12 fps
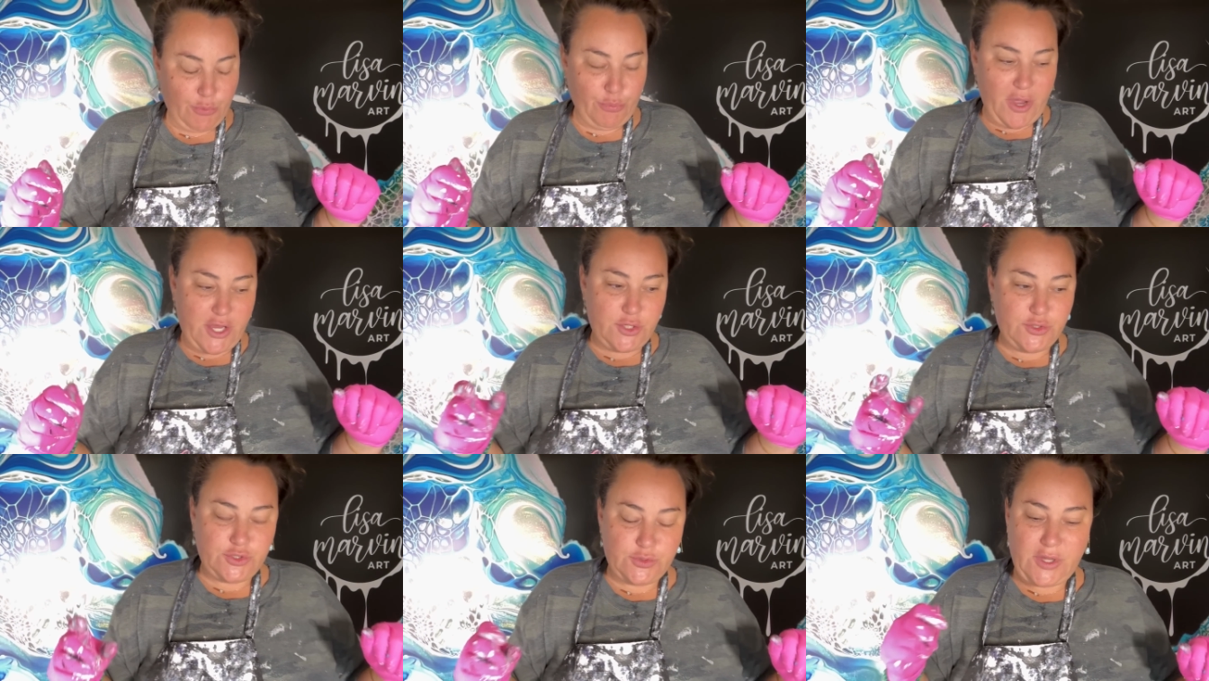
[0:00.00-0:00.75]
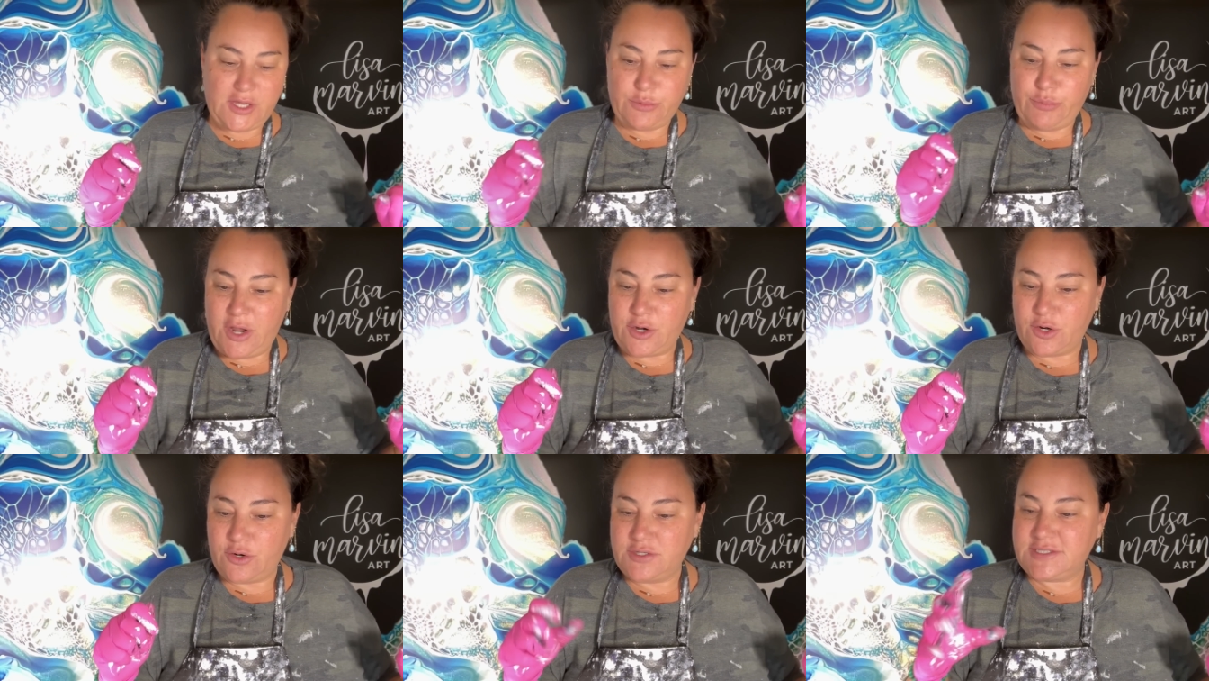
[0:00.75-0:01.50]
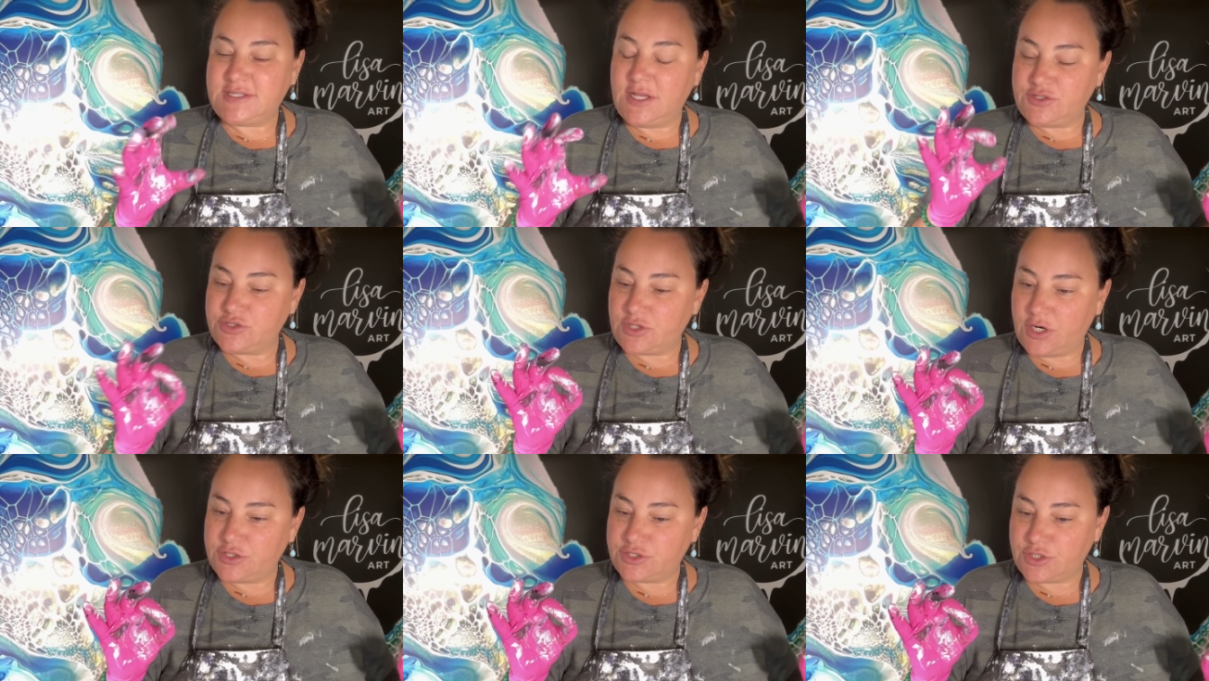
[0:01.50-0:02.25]
but you do get a better cell
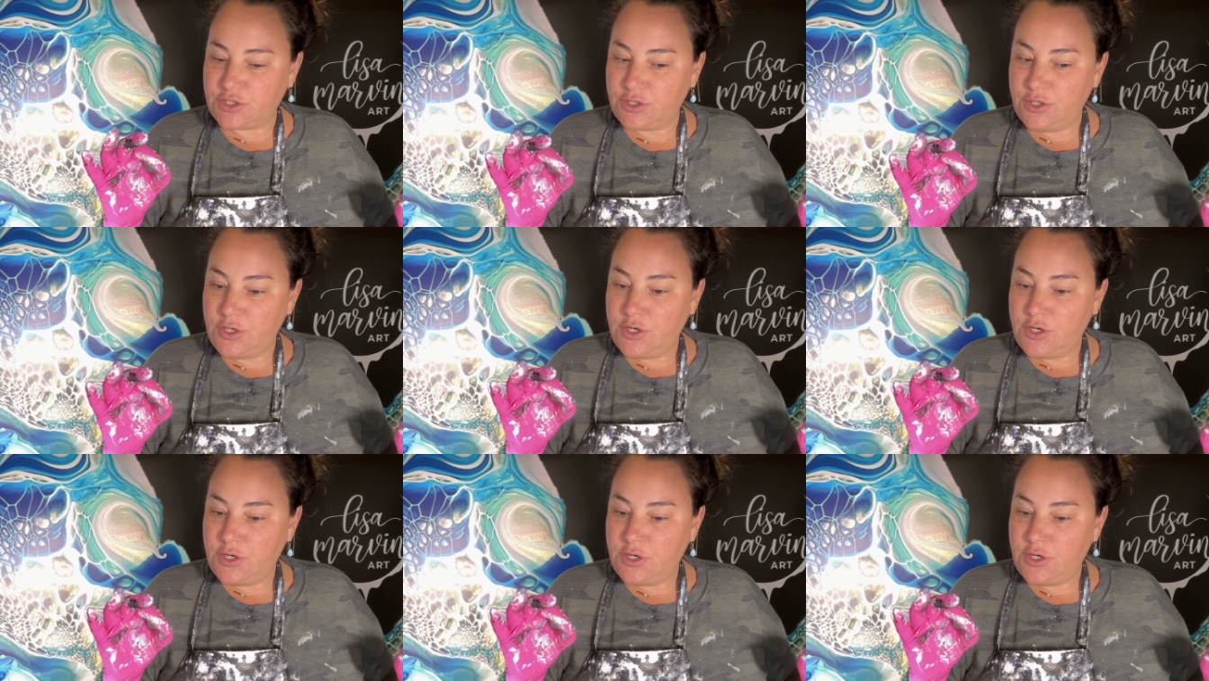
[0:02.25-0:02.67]
structure